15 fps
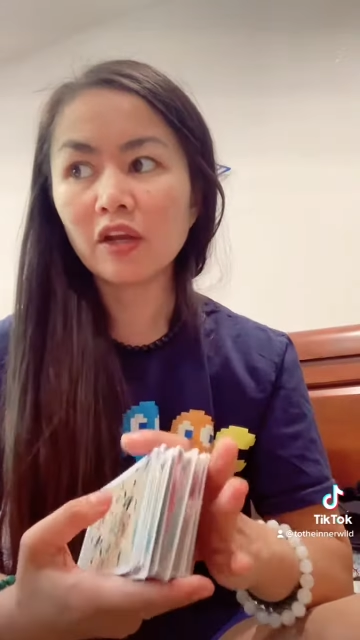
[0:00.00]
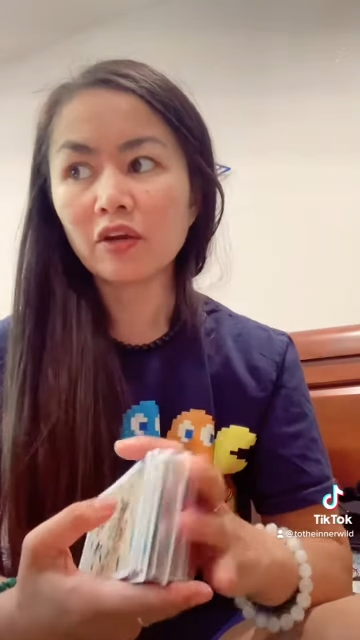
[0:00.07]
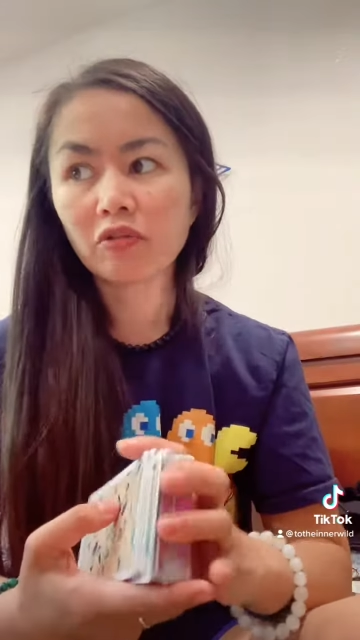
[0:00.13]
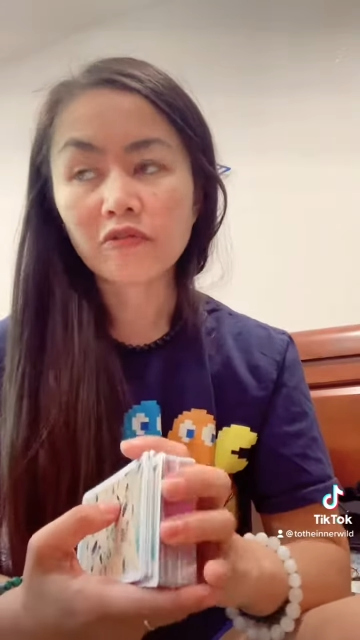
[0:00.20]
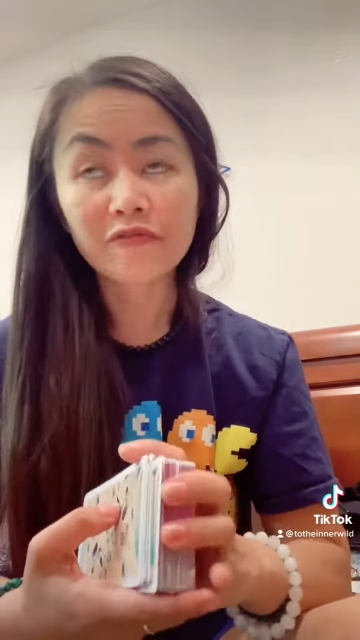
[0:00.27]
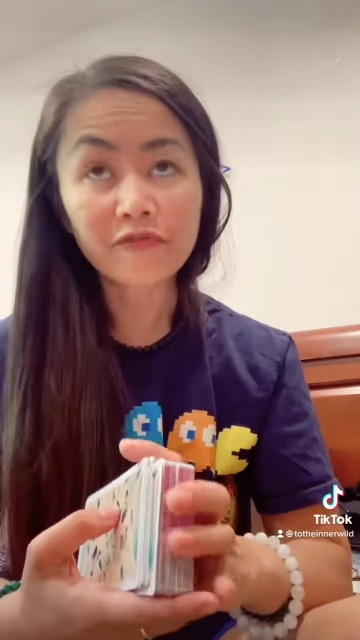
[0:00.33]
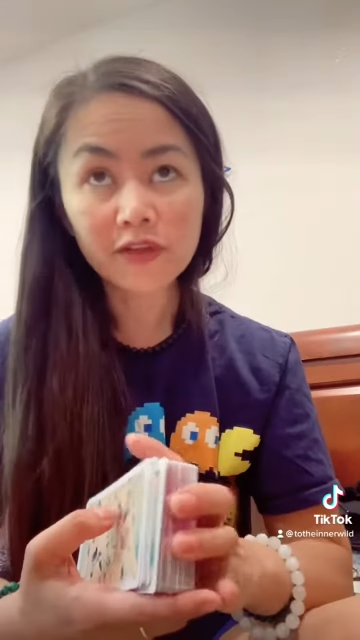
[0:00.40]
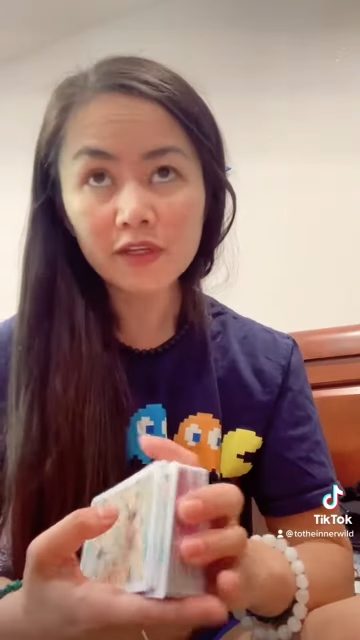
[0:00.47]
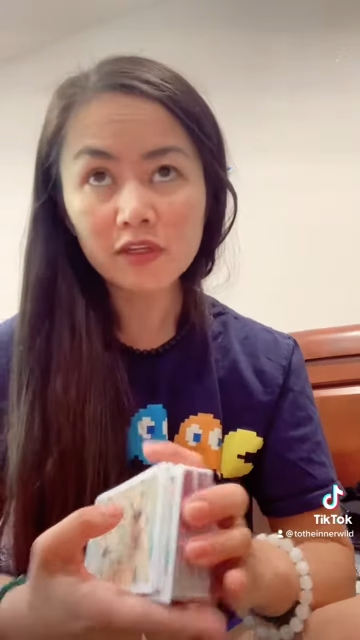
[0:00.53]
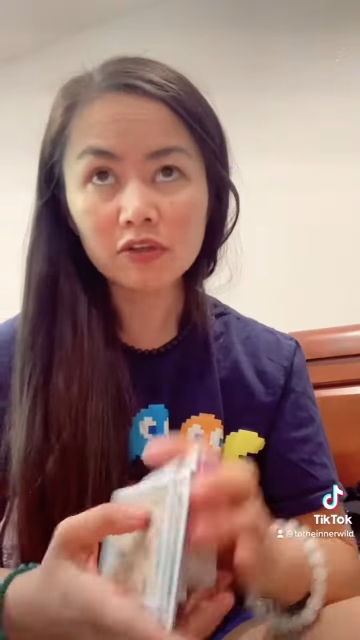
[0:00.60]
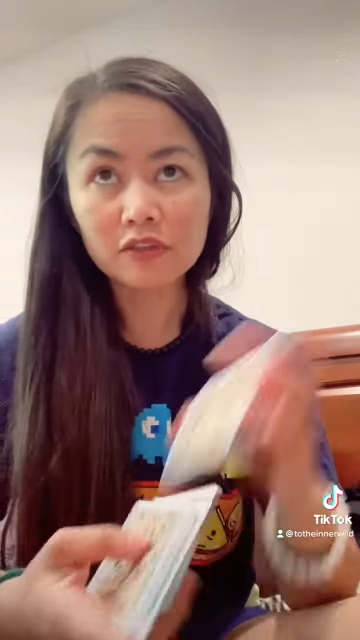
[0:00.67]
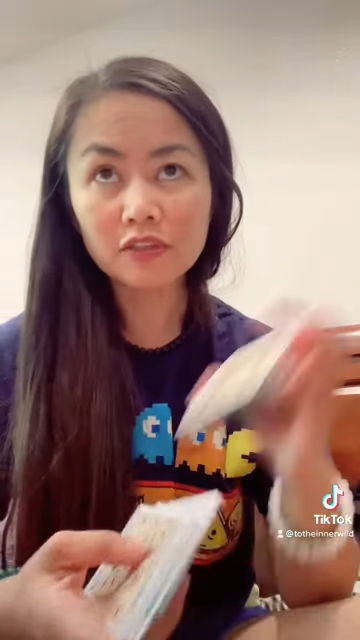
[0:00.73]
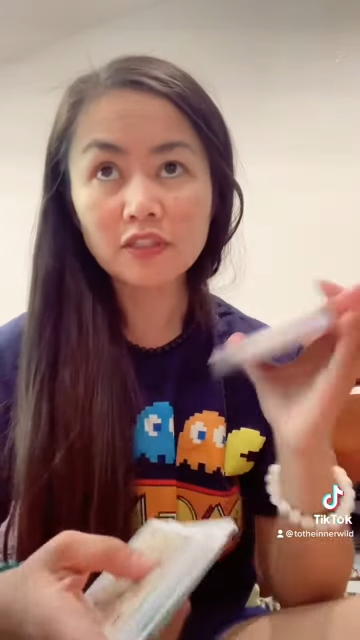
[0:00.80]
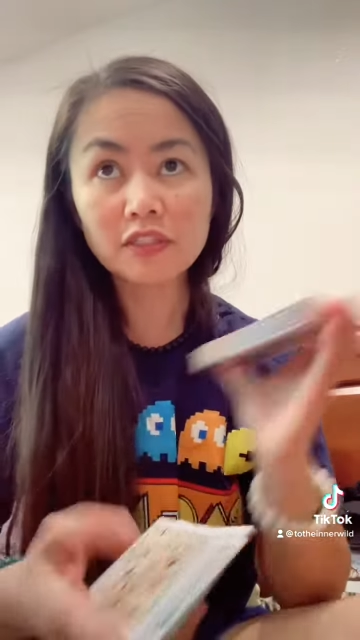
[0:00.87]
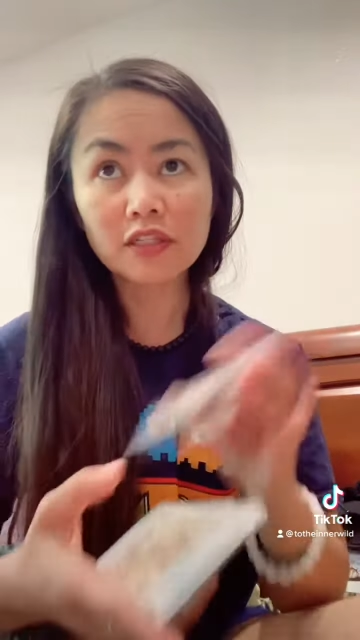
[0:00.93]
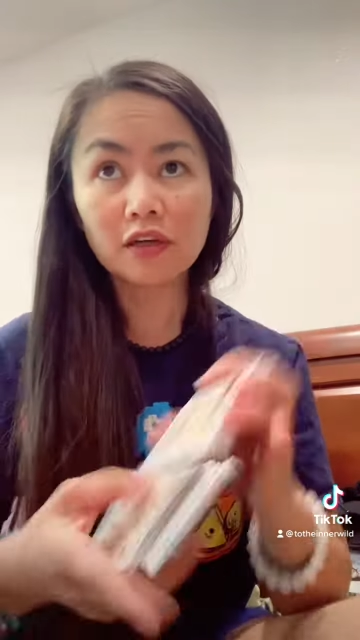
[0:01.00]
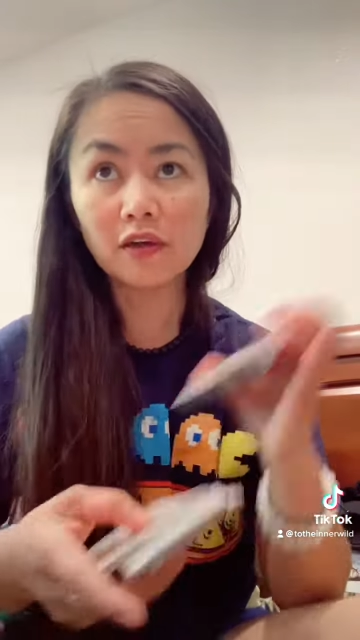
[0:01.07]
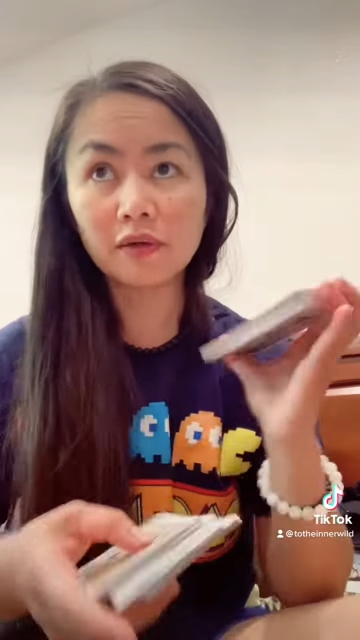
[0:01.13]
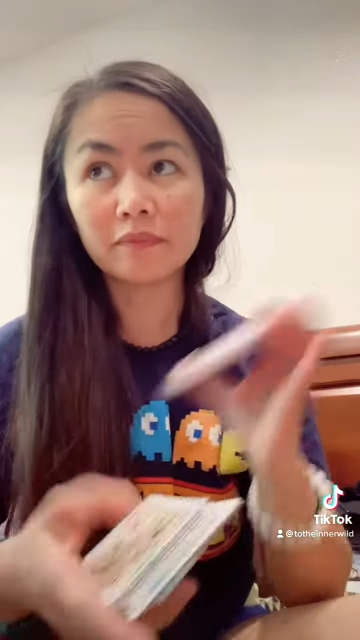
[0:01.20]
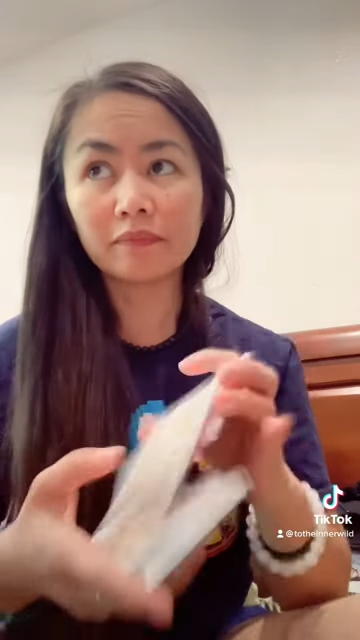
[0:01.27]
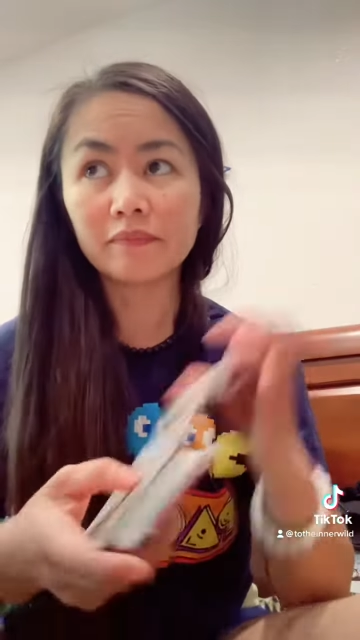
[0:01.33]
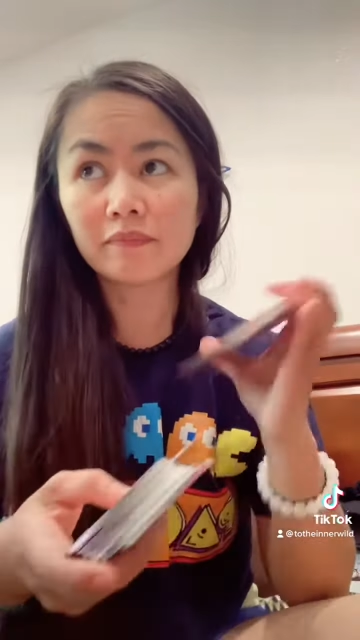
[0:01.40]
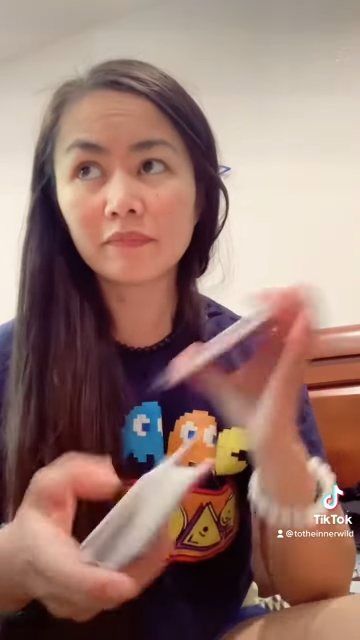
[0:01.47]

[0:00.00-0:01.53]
or figures um,